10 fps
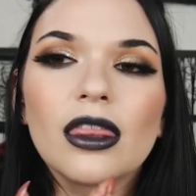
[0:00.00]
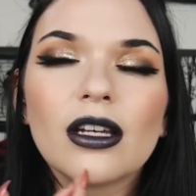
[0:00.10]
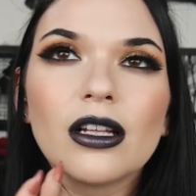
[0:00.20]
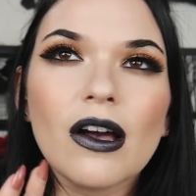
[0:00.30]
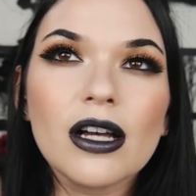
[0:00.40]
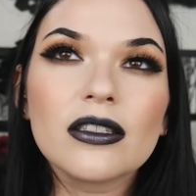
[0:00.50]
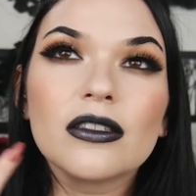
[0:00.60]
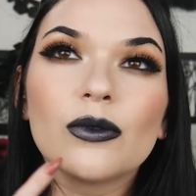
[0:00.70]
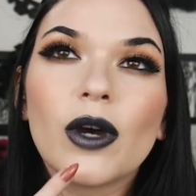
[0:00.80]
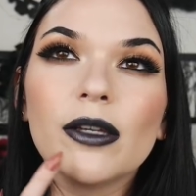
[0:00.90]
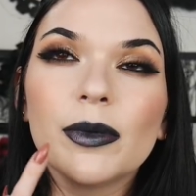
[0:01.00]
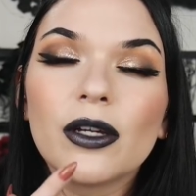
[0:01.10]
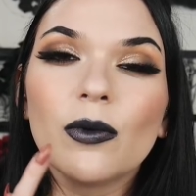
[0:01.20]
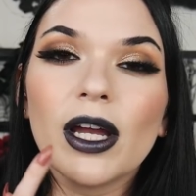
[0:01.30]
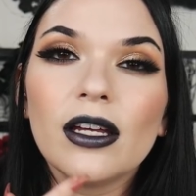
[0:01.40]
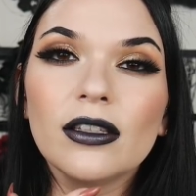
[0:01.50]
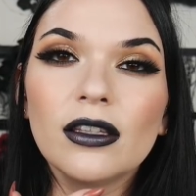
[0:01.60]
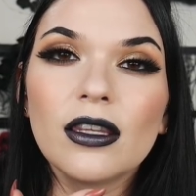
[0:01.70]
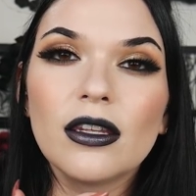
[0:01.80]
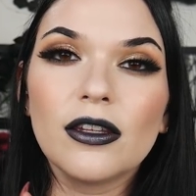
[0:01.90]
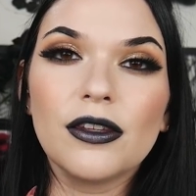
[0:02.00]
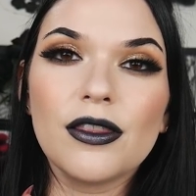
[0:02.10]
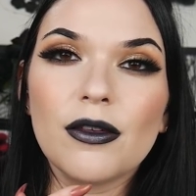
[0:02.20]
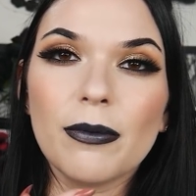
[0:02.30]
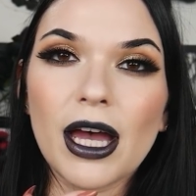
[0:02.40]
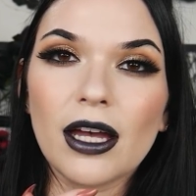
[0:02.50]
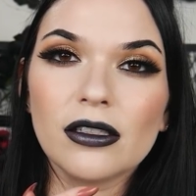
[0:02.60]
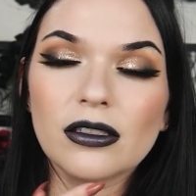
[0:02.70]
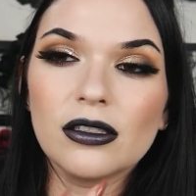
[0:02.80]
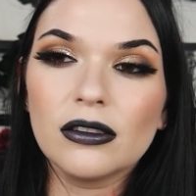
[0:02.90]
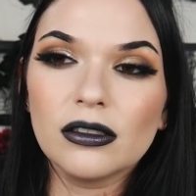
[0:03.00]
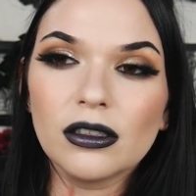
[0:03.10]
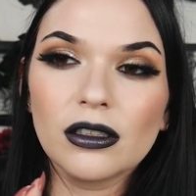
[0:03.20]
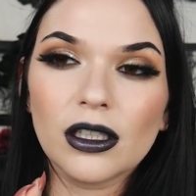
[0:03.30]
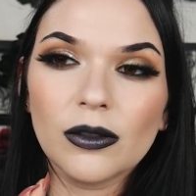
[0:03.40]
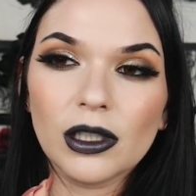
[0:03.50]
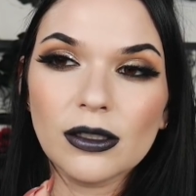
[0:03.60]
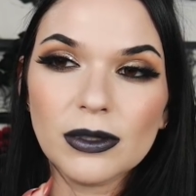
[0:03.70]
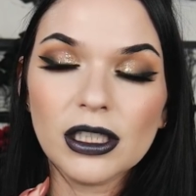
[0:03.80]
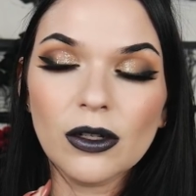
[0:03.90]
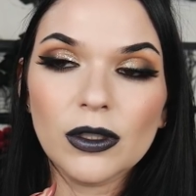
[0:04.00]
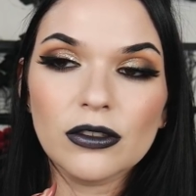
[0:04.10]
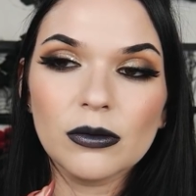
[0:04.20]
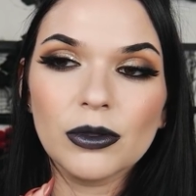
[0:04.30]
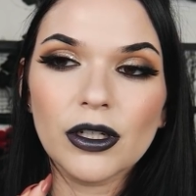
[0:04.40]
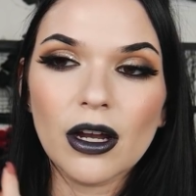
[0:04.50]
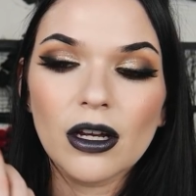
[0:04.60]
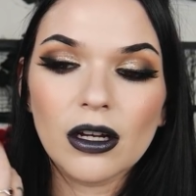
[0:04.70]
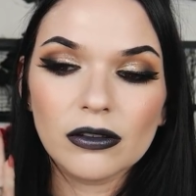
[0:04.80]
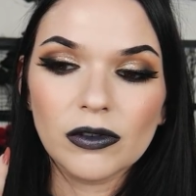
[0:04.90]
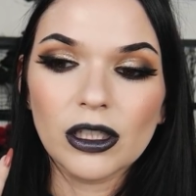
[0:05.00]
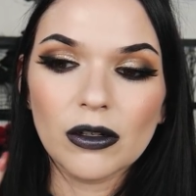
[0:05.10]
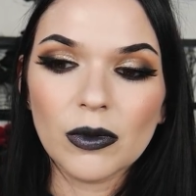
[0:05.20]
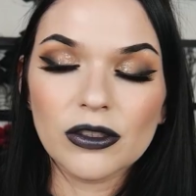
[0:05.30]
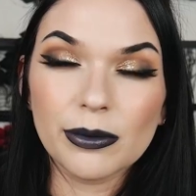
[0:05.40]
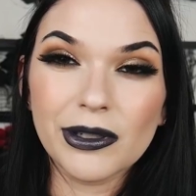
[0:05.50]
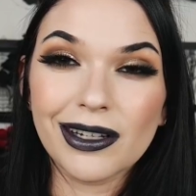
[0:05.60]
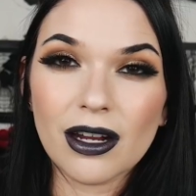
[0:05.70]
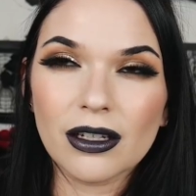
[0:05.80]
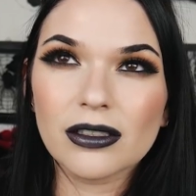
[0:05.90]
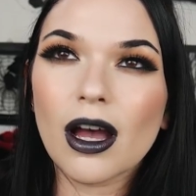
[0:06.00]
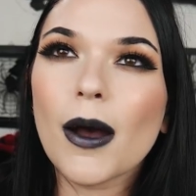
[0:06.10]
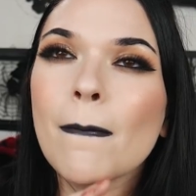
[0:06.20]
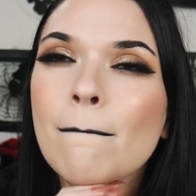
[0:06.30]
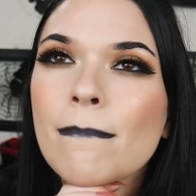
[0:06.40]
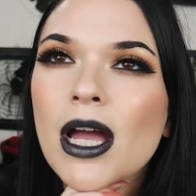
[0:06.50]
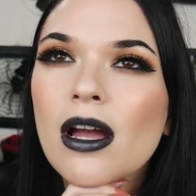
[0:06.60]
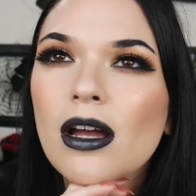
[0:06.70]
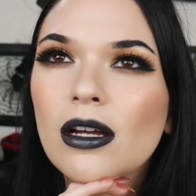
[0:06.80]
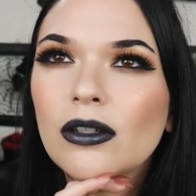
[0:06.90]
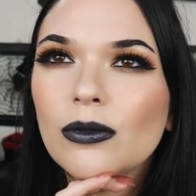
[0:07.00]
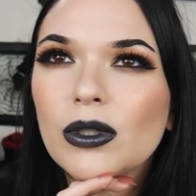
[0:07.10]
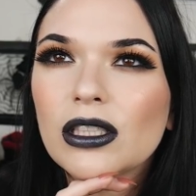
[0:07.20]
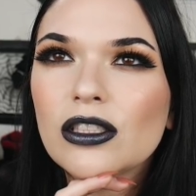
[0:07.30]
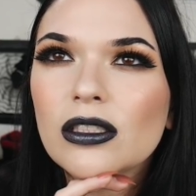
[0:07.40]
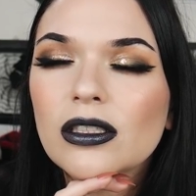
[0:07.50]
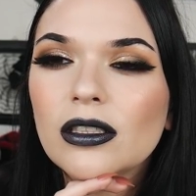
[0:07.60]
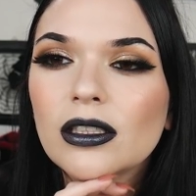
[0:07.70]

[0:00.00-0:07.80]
The gloss is wiping away the matte liquid lipstick once you put on, uh, you know, once you put it on top, which